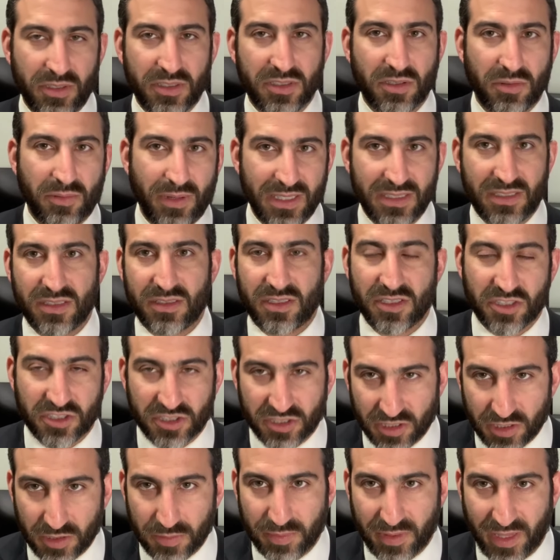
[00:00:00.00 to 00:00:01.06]
to want to
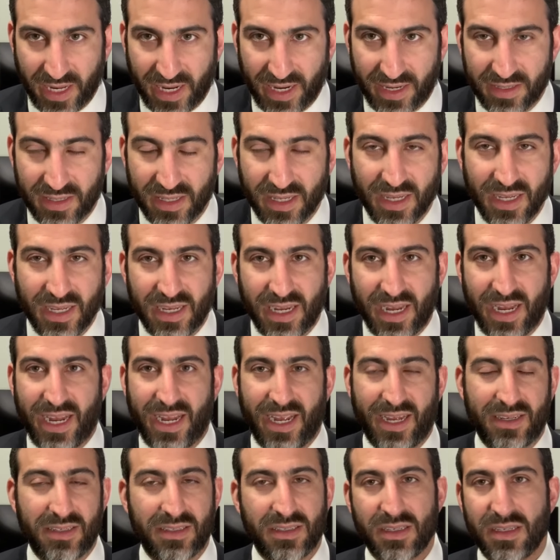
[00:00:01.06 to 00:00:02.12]
disturb that
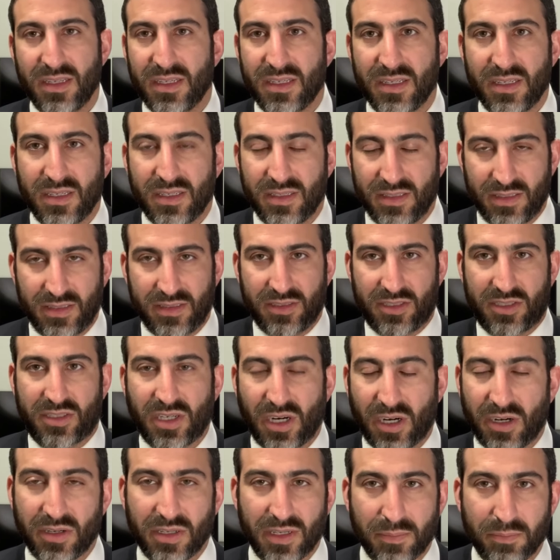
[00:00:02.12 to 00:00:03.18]
and
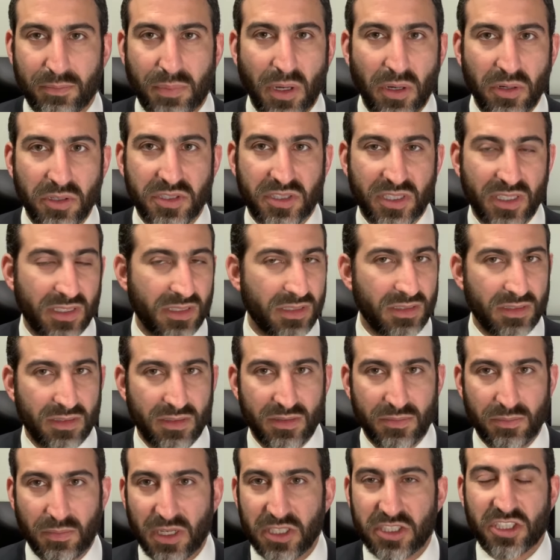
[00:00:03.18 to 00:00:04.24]
start imposing
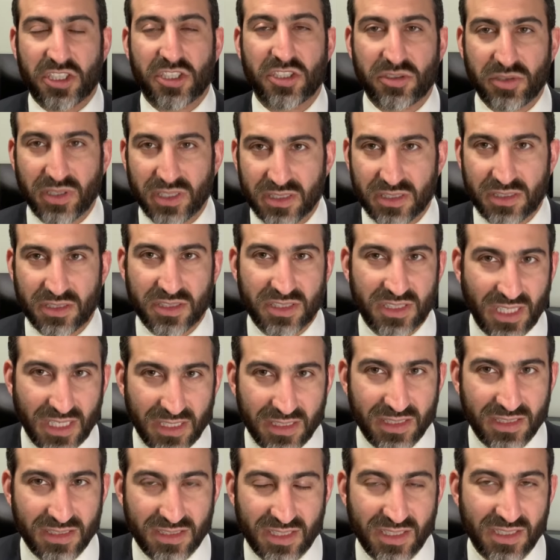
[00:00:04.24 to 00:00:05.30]
much stricter
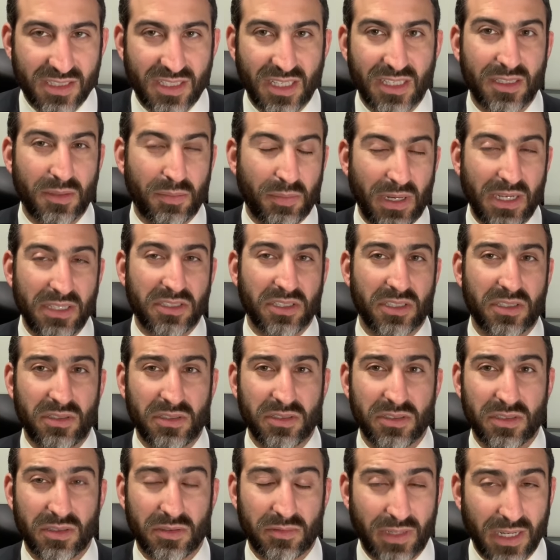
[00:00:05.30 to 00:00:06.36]
sentences than the prosecutor
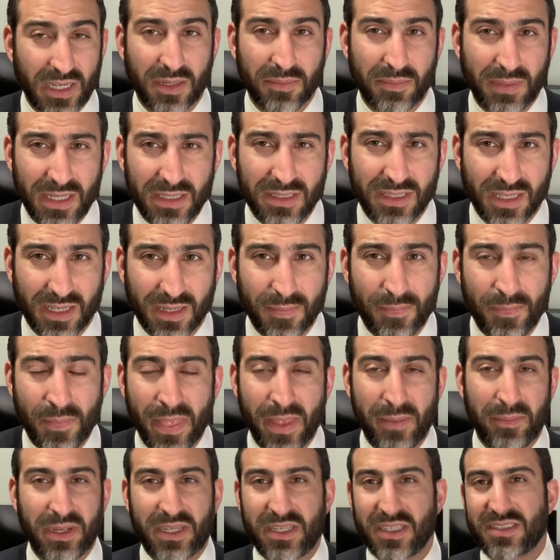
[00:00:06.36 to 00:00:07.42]
is recommending,
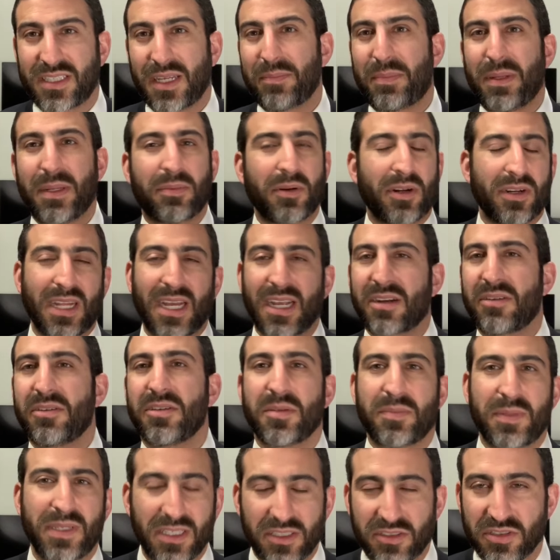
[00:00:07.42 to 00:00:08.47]
because then people are not going to
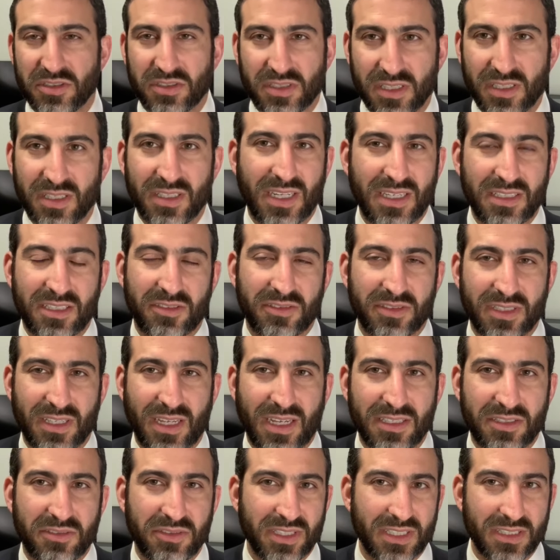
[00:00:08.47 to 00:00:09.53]
be interested in
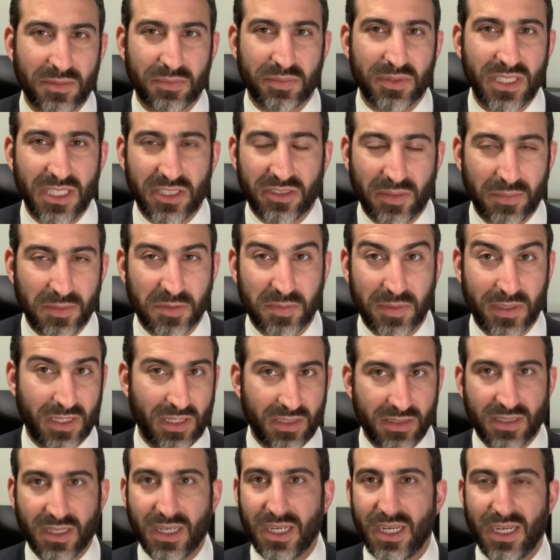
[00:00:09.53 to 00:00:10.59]
entering into plea agreements, because
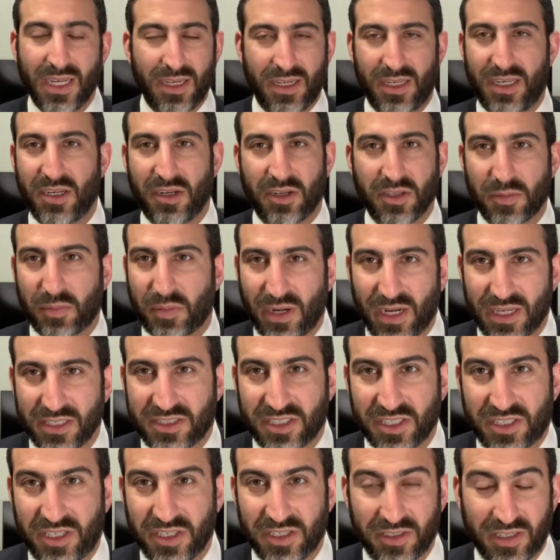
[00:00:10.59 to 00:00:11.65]
the
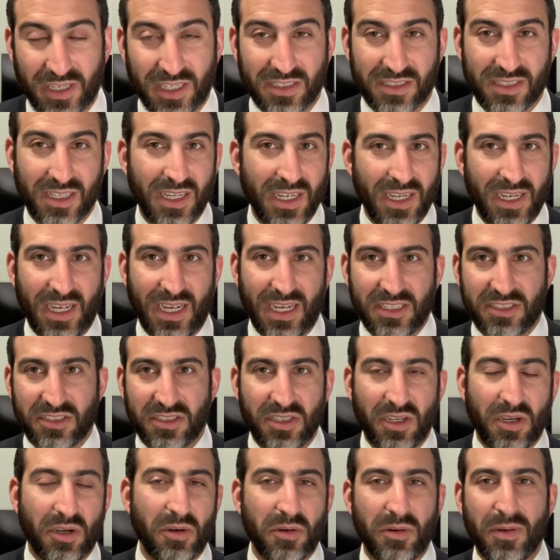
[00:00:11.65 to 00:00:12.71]
prosecutor has
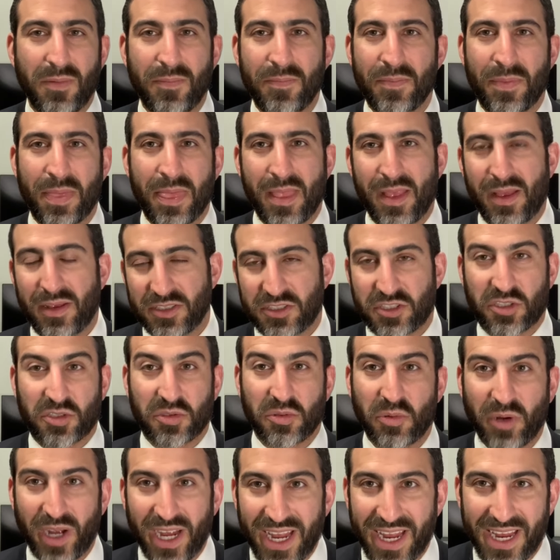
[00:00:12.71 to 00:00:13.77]
no
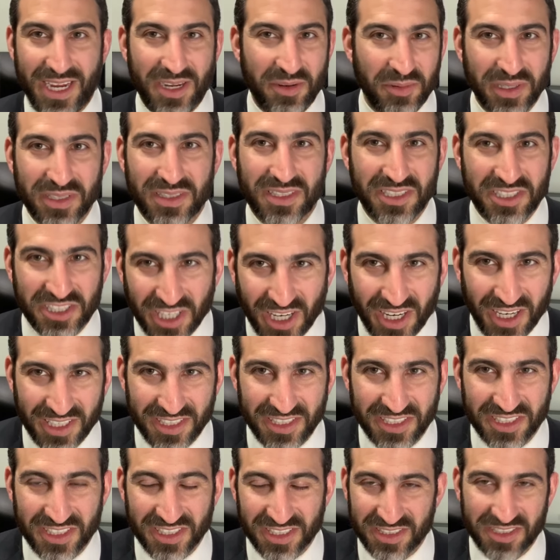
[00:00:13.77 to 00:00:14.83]
sway with the
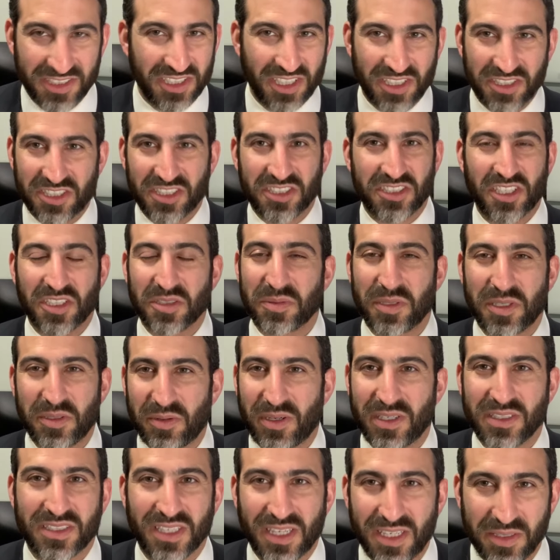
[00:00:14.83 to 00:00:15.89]
judge. The judge just does what he
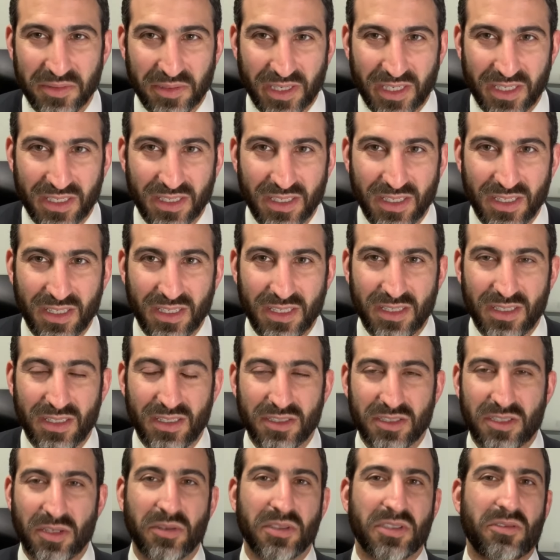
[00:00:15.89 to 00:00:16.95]
wants anyway.
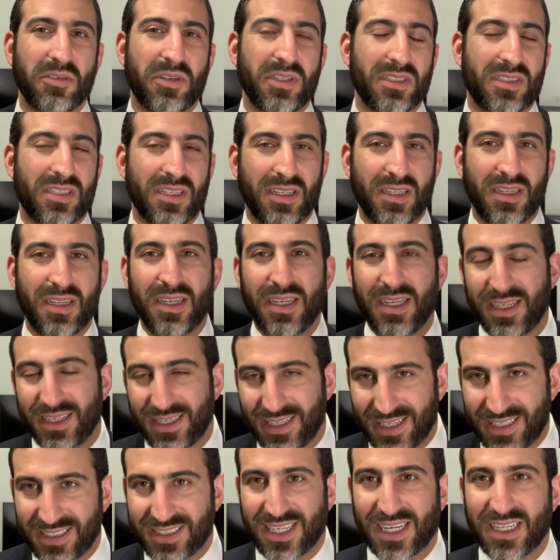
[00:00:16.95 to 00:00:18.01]
So it's going to
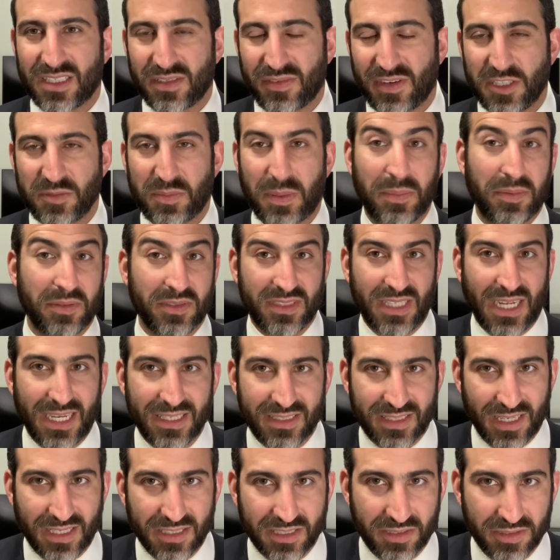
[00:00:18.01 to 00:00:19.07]
incentivize people not
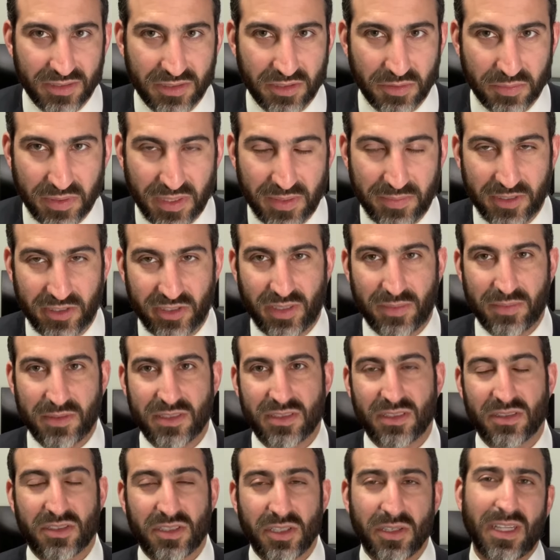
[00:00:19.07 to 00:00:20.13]
to enter into plea agreements.
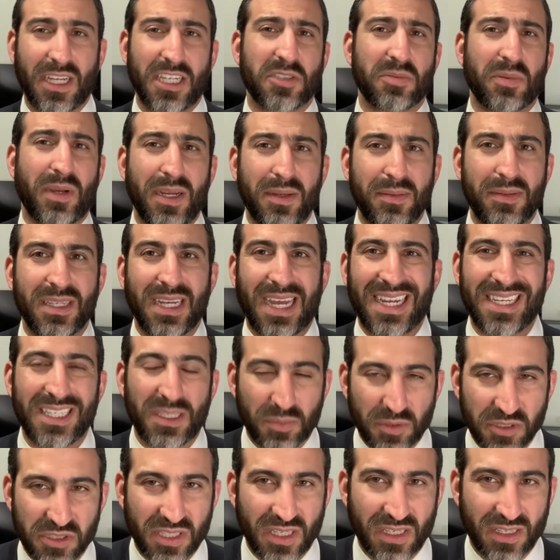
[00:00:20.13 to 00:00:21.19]
So that's why
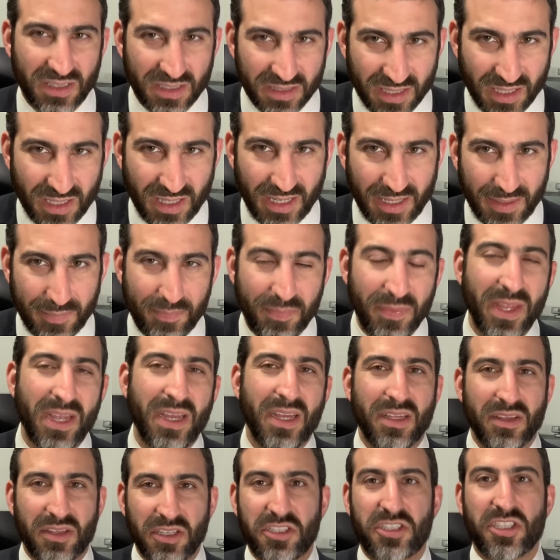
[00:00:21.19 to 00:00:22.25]
90% of the time
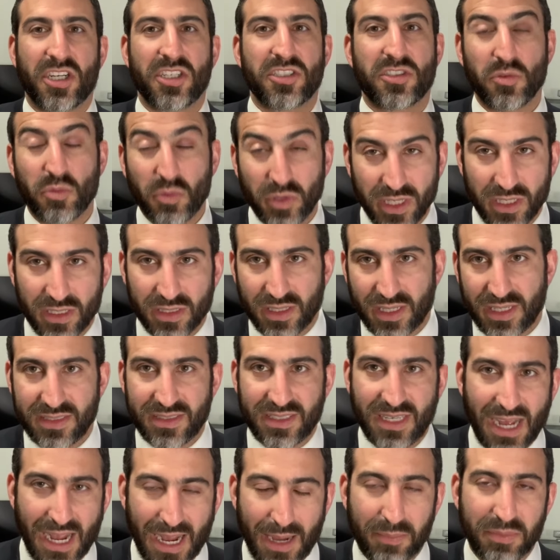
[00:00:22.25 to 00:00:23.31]
the judge will
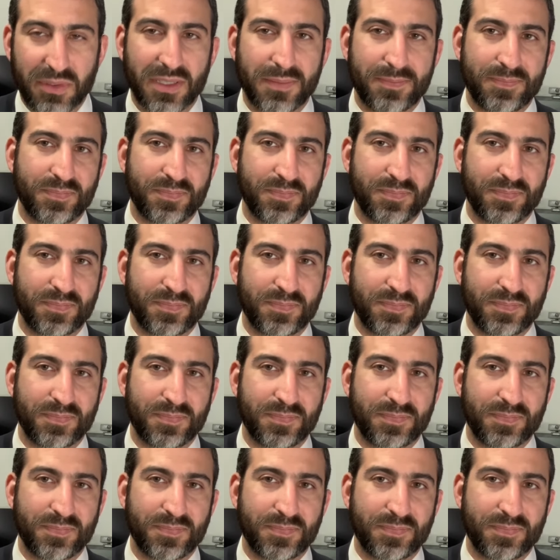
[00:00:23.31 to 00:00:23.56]
adopt